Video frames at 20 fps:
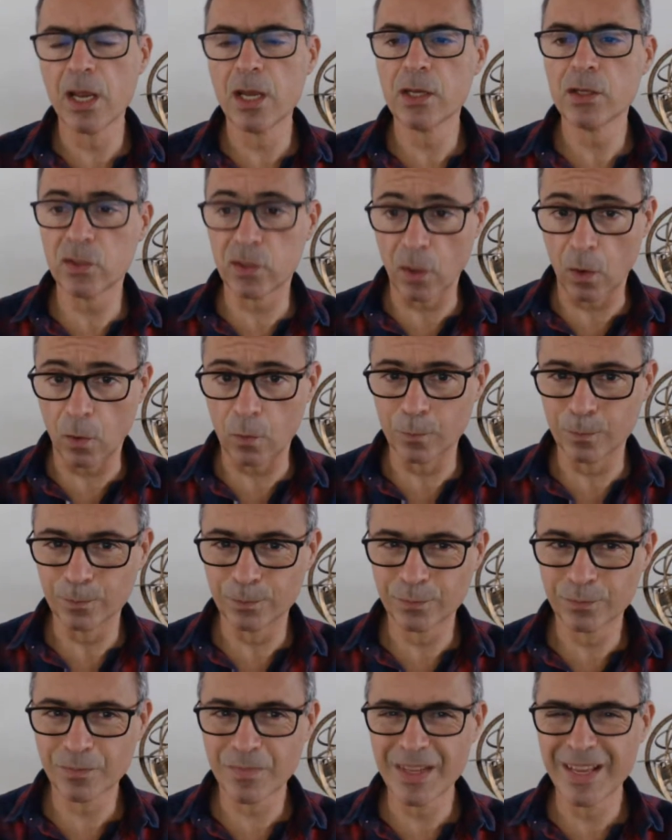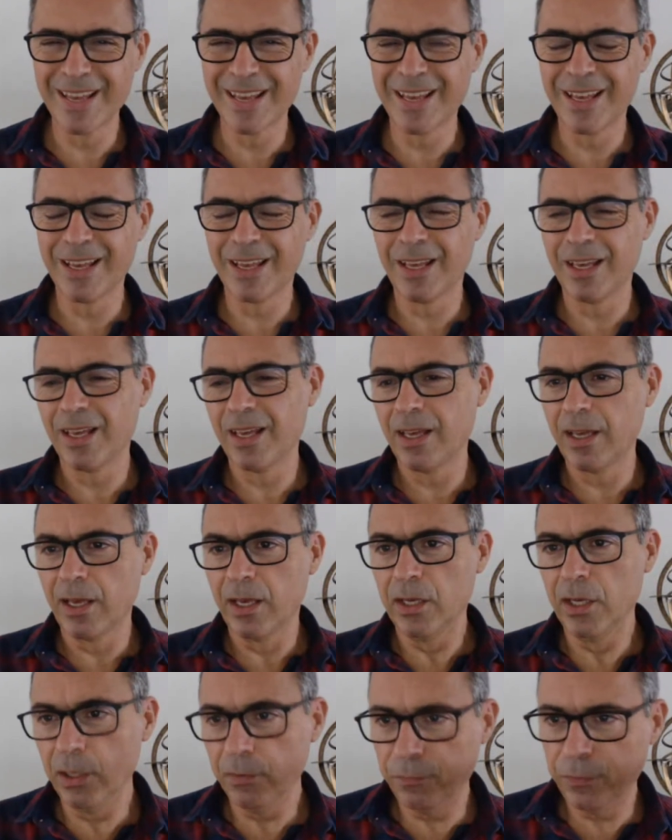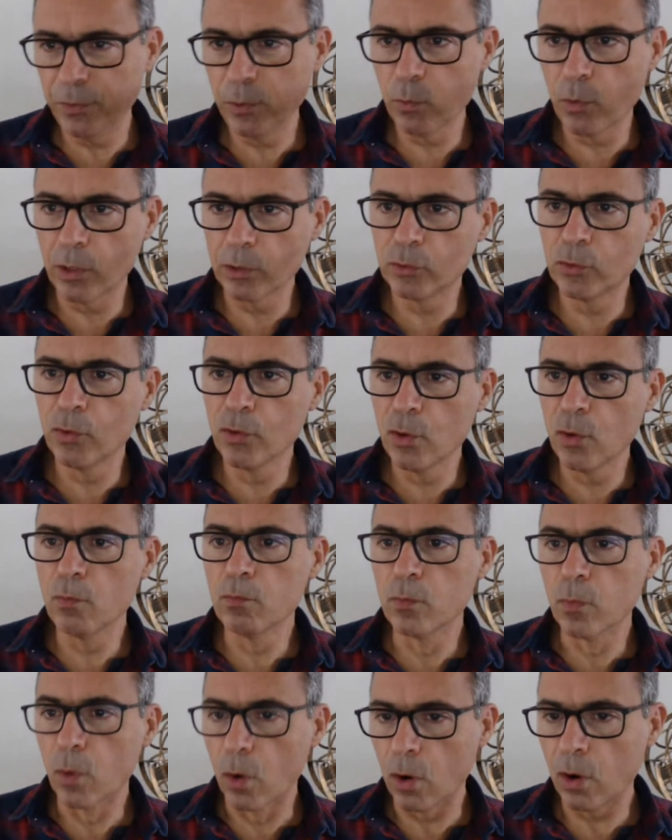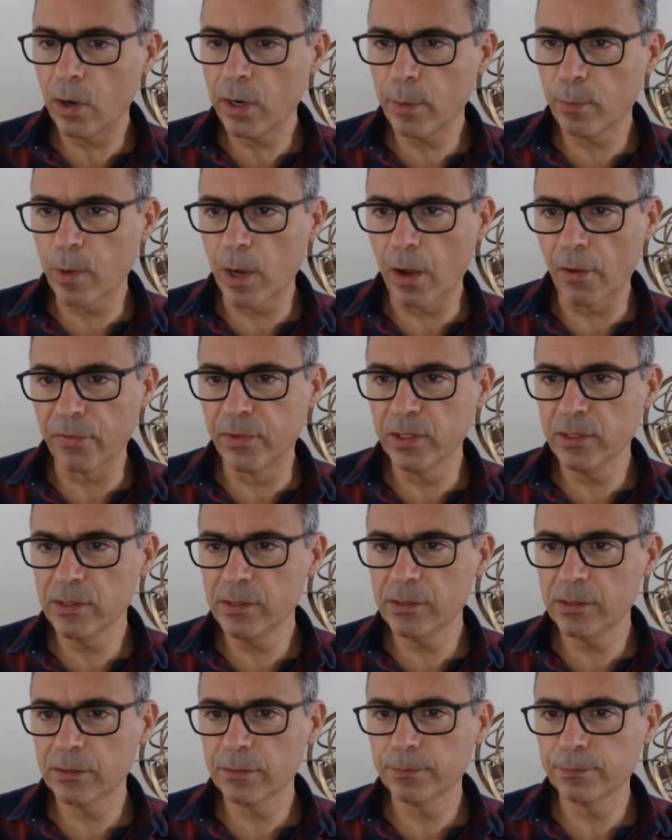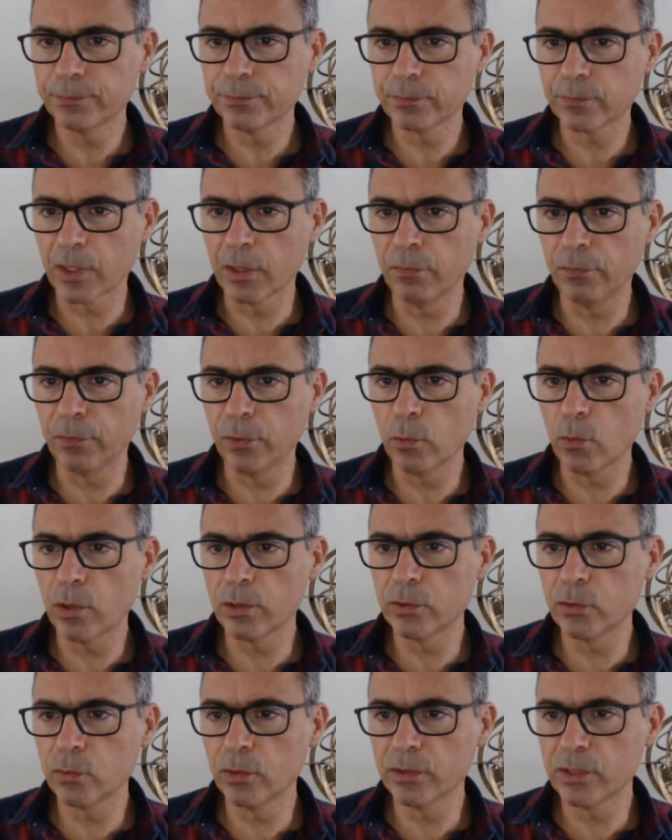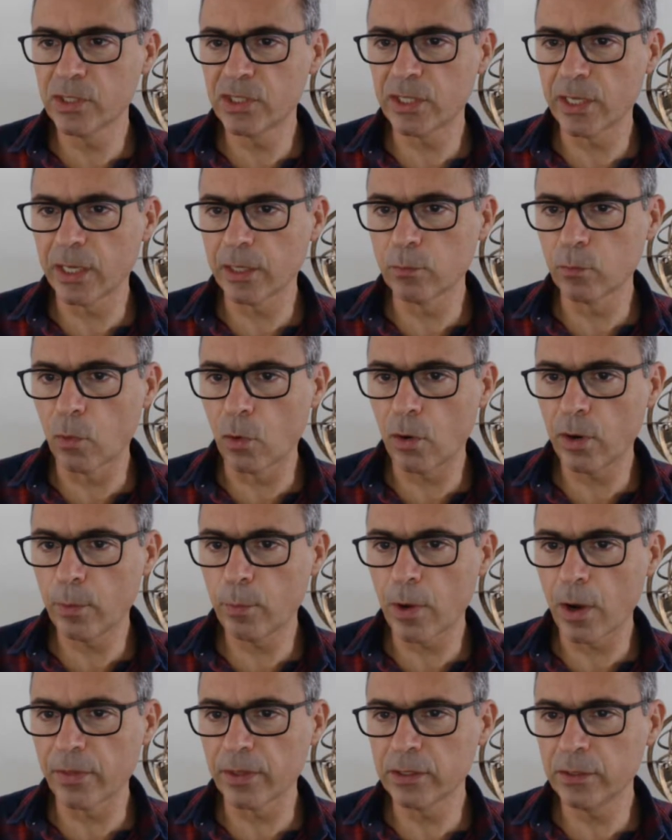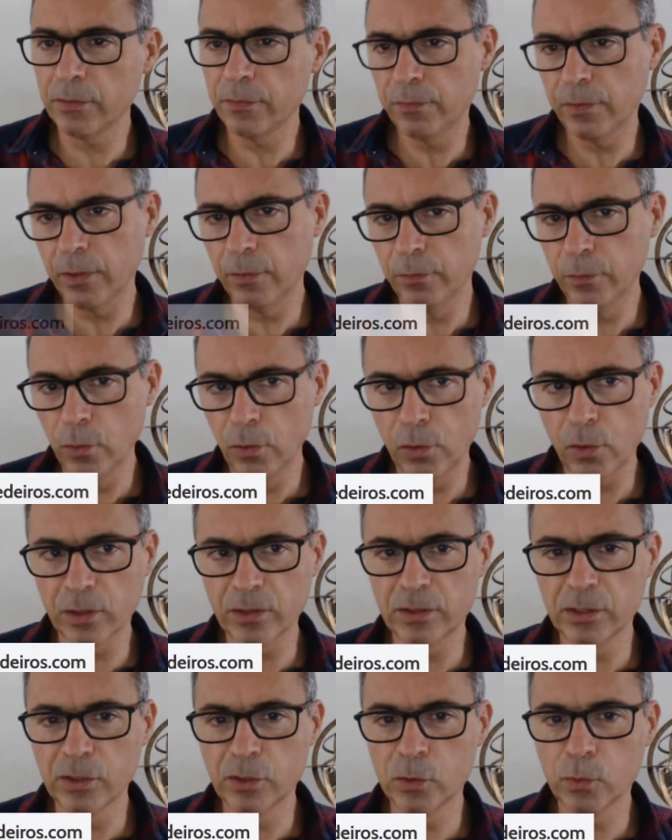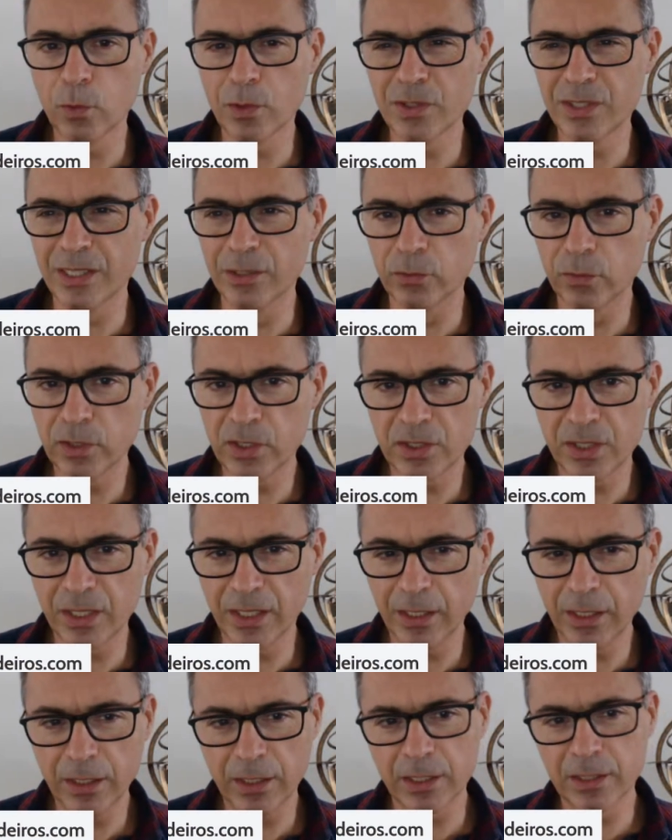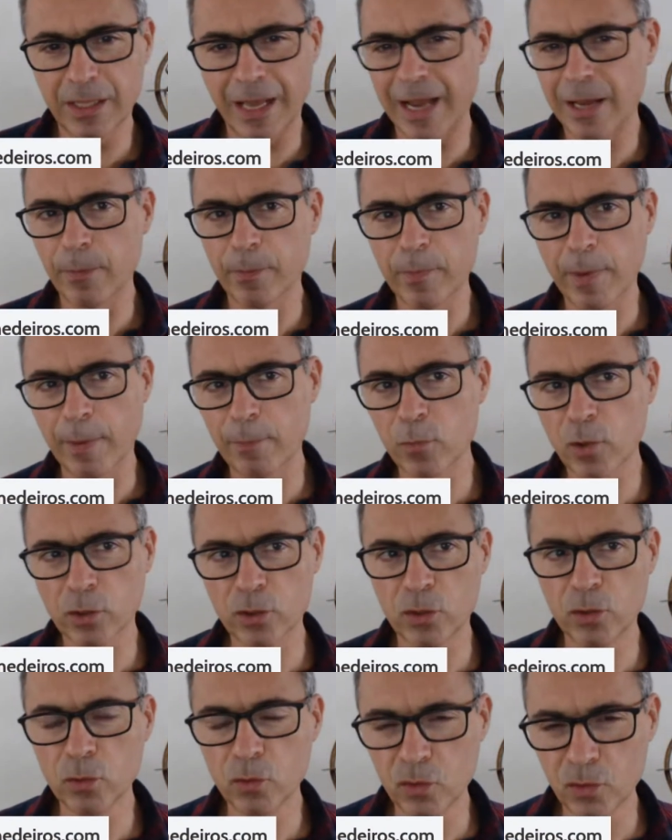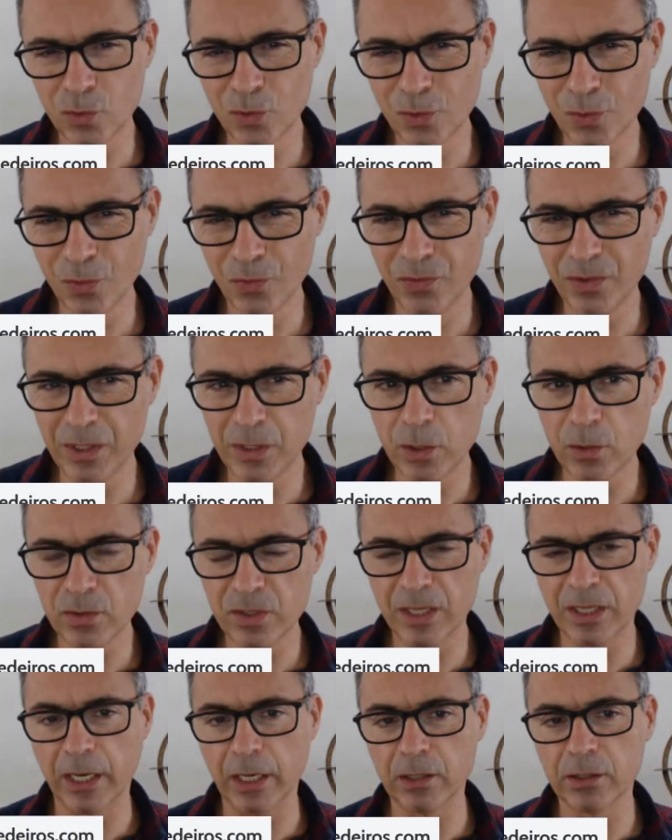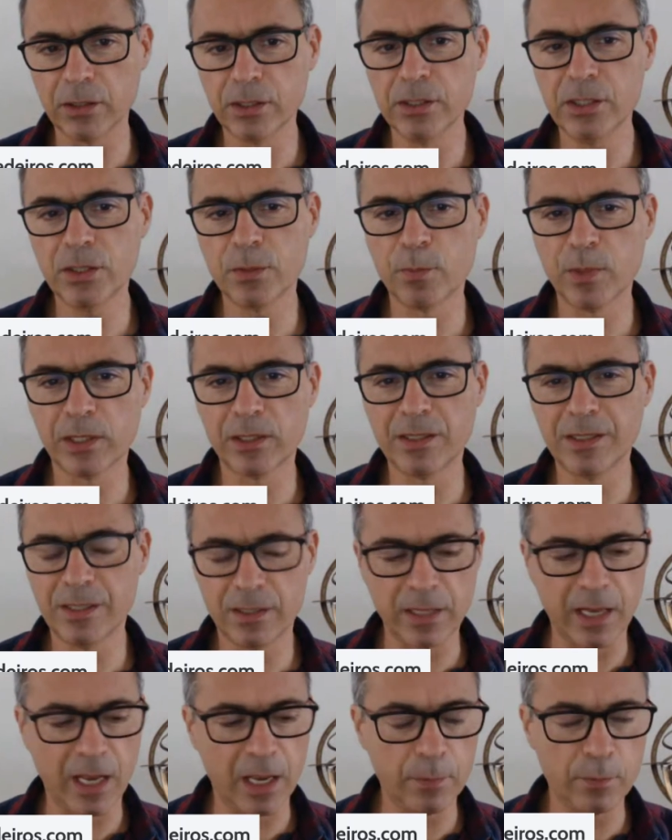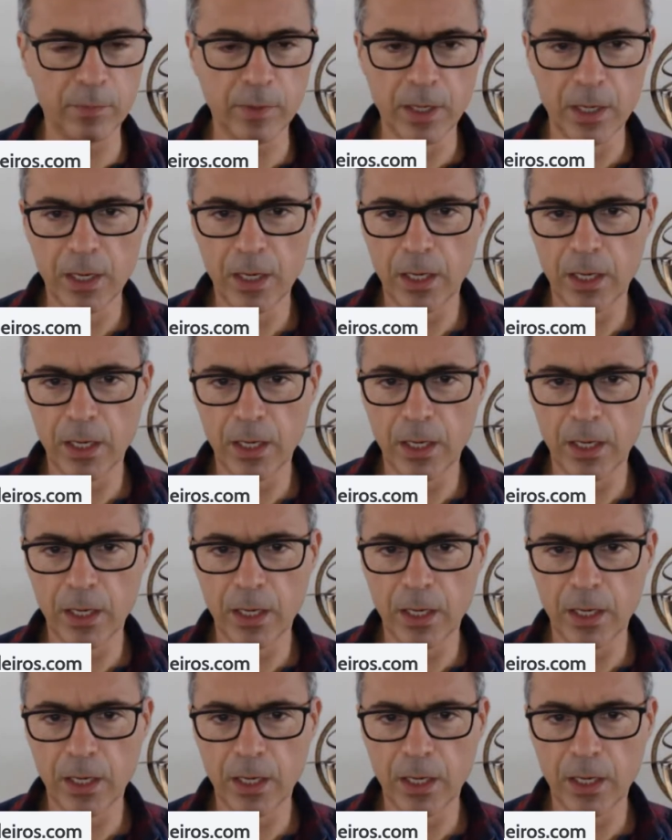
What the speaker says: So if you want to know more about this, if you want to understand more about this, if you thought this was interesting, I'm not used to do videos in English, but this time,